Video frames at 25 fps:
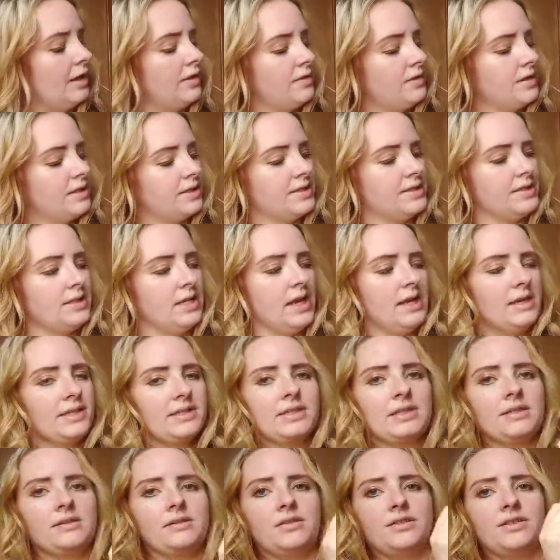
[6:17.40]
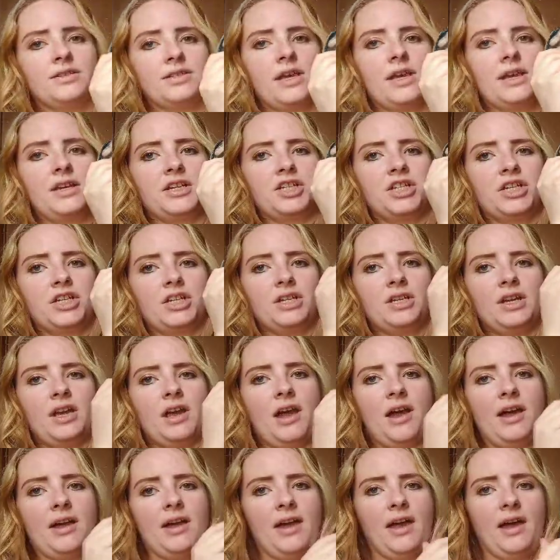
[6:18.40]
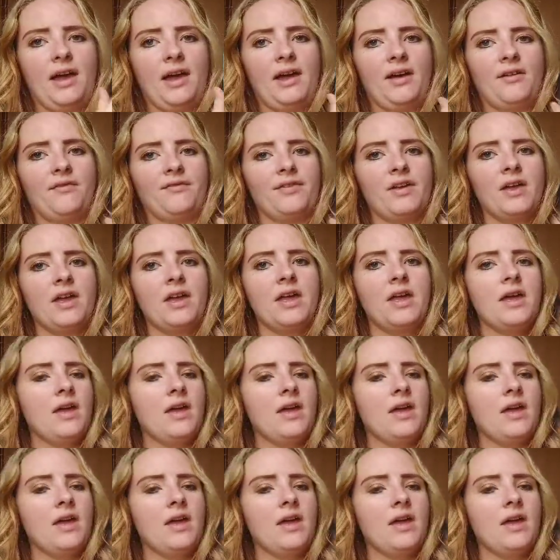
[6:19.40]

In this next little section, I have